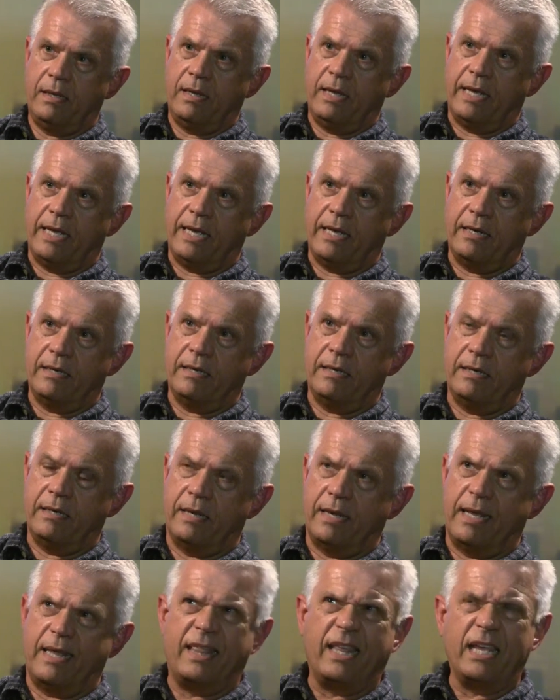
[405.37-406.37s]
And
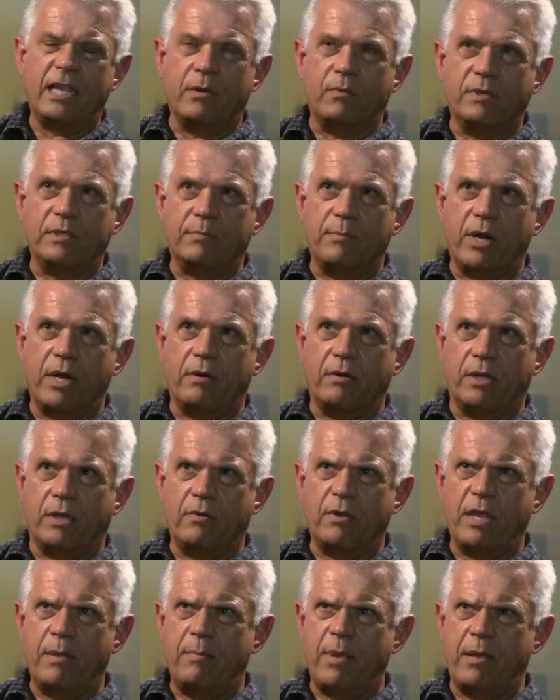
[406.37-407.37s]
I think it was Mayor
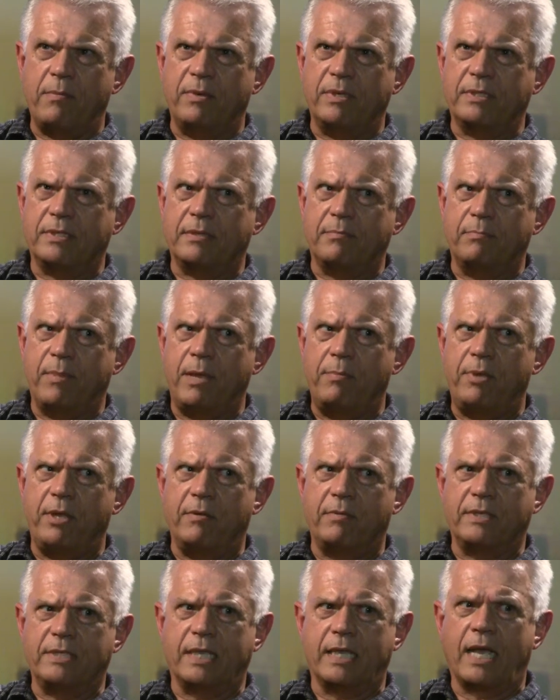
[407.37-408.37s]
Logie, maybe
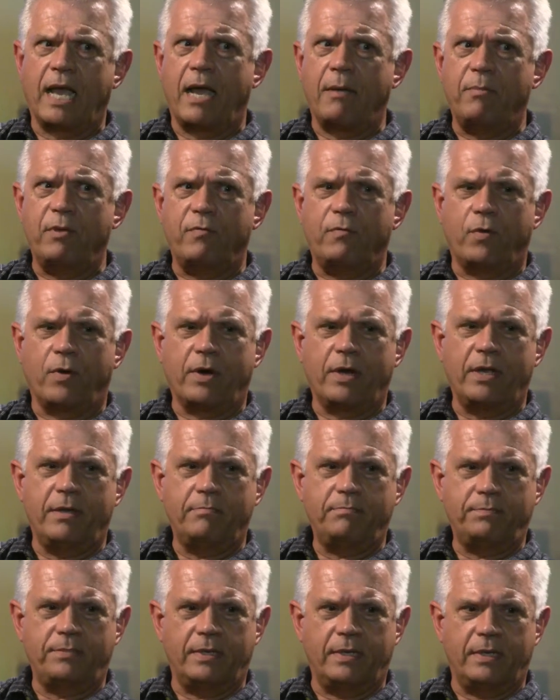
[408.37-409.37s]
it was the guy before
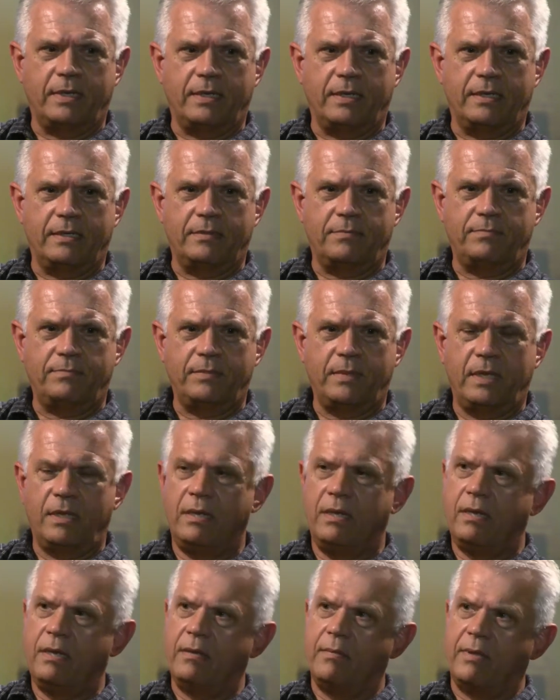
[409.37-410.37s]
him.
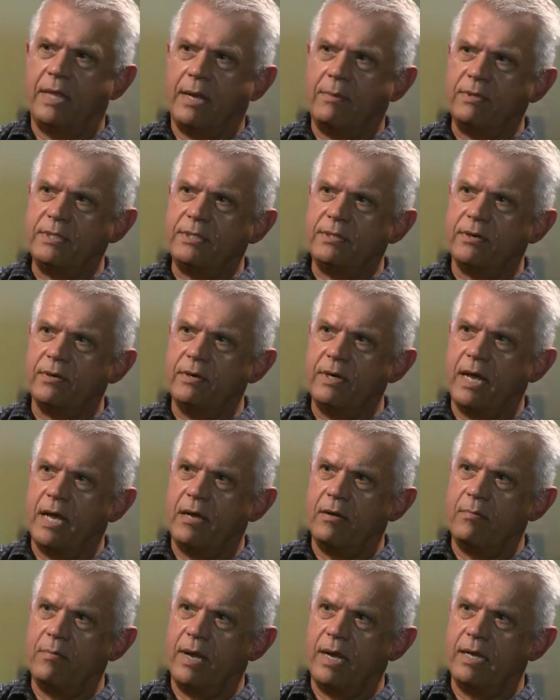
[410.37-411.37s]
That was turned
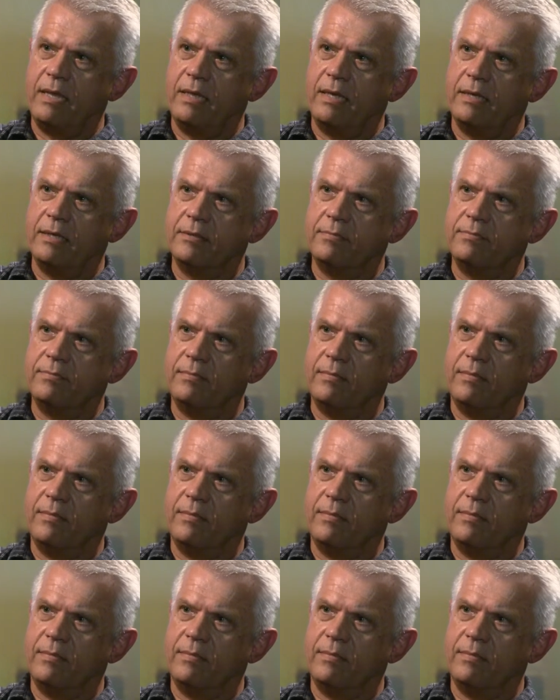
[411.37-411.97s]
down by the